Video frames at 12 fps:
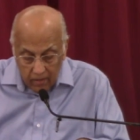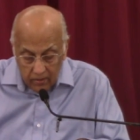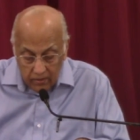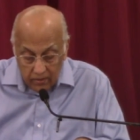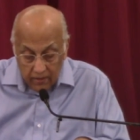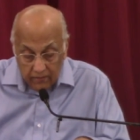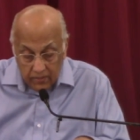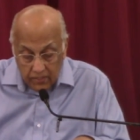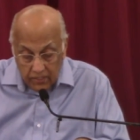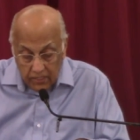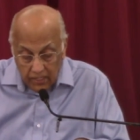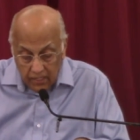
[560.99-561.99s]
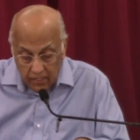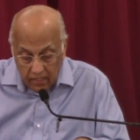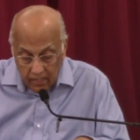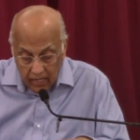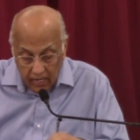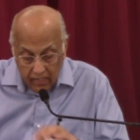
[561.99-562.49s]
17
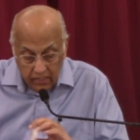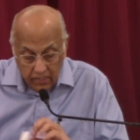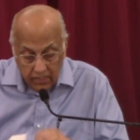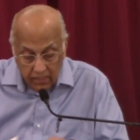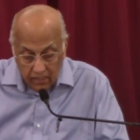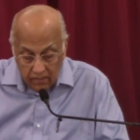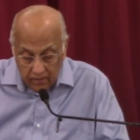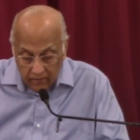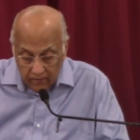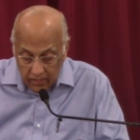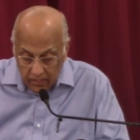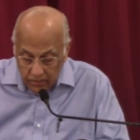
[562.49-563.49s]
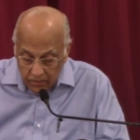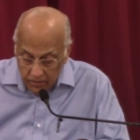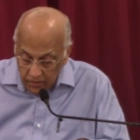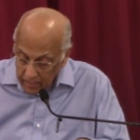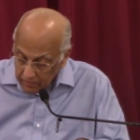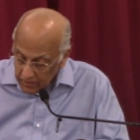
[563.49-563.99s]
and 18. Revelation
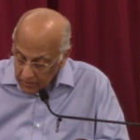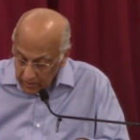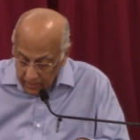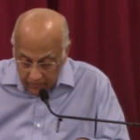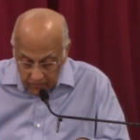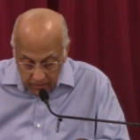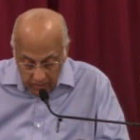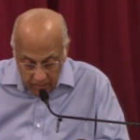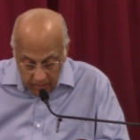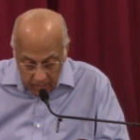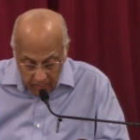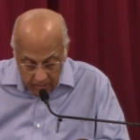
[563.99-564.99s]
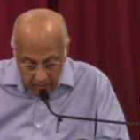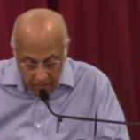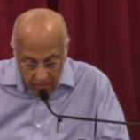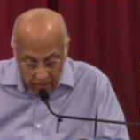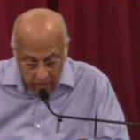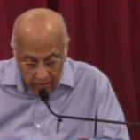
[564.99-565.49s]
chapter 17 and
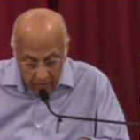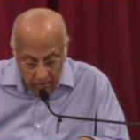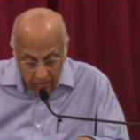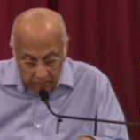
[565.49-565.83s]
18.